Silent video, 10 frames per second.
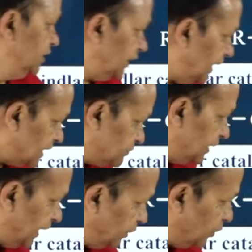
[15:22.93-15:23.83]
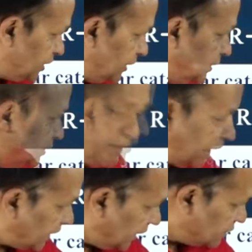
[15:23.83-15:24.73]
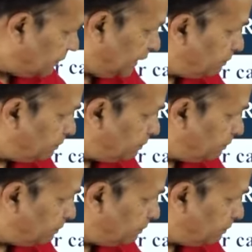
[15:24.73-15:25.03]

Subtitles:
react with hydrogen catalyzed by